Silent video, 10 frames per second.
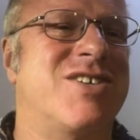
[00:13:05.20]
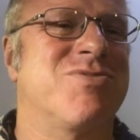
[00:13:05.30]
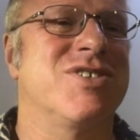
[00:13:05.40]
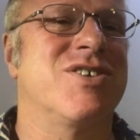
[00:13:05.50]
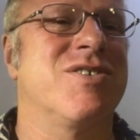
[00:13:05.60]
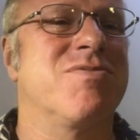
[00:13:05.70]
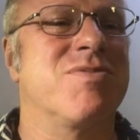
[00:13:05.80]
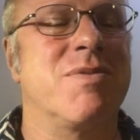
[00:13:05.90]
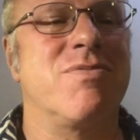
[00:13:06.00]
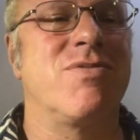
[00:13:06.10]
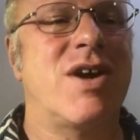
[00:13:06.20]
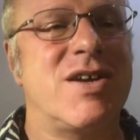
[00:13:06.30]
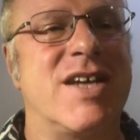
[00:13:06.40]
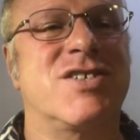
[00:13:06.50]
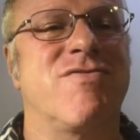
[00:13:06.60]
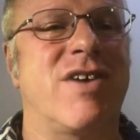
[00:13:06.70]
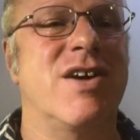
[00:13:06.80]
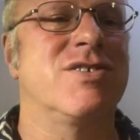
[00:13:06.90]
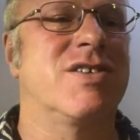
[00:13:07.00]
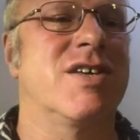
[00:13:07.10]
ones are lengths of
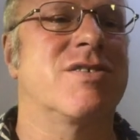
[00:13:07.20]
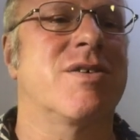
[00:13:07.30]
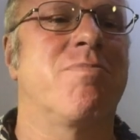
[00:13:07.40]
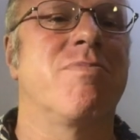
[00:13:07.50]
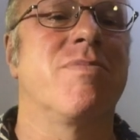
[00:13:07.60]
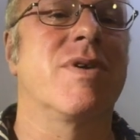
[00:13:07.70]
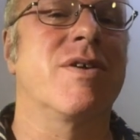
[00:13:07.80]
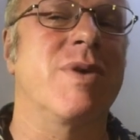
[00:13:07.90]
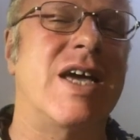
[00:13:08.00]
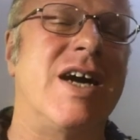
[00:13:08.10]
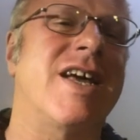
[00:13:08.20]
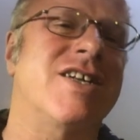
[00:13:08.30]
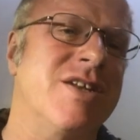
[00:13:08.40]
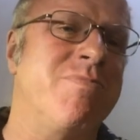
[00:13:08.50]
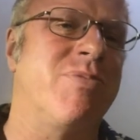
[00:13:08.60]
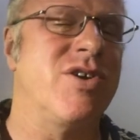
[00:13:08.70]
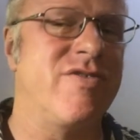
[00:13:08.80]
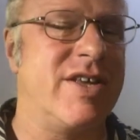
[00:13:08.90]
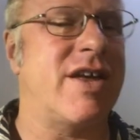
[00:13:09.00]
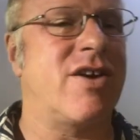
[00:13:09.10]
roads that we can't actually
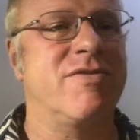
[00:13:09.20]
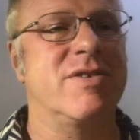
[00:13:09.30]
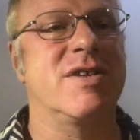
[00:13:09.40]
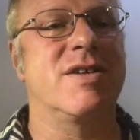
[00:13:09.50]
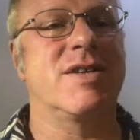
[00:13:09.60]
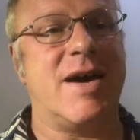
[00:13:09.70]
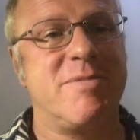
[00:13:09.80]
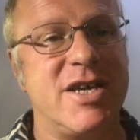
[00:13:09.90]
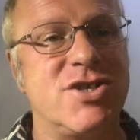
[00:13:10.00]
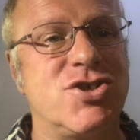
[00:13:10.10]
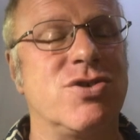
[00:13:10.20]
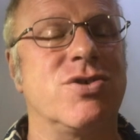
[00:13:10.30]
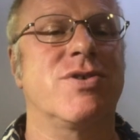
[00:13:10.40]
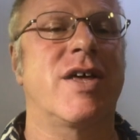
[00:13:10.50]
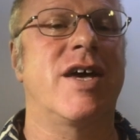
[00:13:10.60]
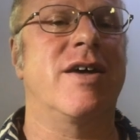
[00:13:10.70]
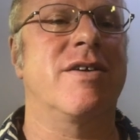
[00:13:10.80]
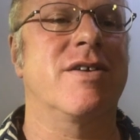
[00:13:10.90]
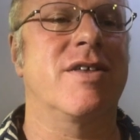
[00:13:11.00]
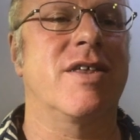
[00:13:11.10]
prove it. They're often damaged, or they're
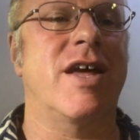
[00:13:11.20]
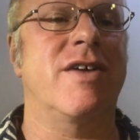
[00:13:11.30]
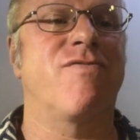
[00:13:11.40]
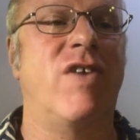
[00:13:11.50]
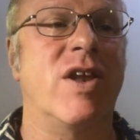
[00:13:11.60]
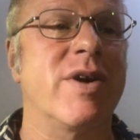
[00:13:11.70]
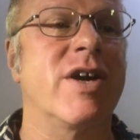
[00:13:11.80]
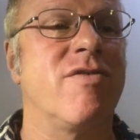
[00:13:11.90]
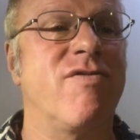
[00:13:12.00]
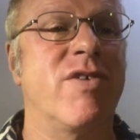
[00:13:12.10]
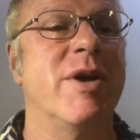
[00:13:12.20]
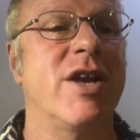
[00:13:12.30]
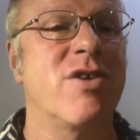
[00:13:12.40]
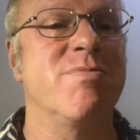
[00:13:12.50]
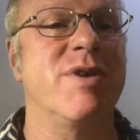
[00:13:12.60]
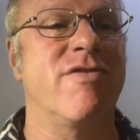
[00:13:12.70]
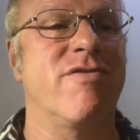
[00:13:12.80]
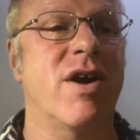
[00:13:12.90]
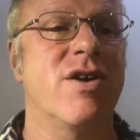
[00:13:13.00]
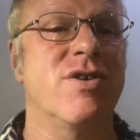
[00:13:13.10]
following on from a known bit
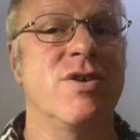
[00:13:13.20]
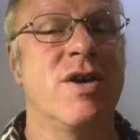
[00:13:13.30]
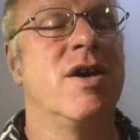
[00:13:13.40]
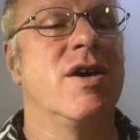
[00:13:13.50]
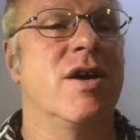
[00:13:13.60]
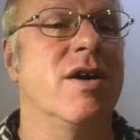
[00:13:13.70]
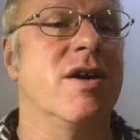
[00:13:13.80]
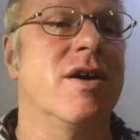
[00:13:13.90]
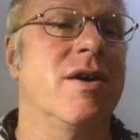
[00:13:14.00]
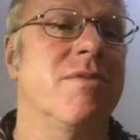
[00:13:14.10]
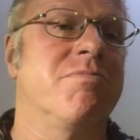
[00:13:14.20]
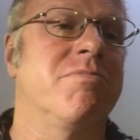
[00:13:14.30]
of road, and